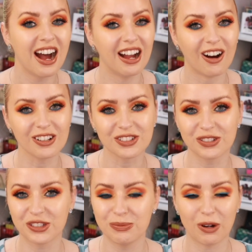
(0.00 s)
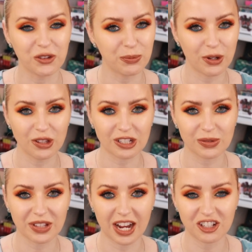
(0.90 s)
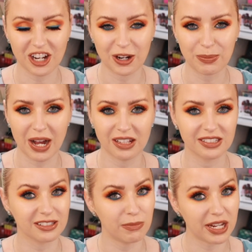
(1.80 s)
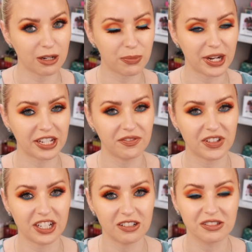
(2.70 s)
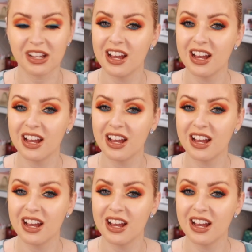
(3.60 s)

I also do multiple looks with eyeshadow palettes, makeup ranking videos.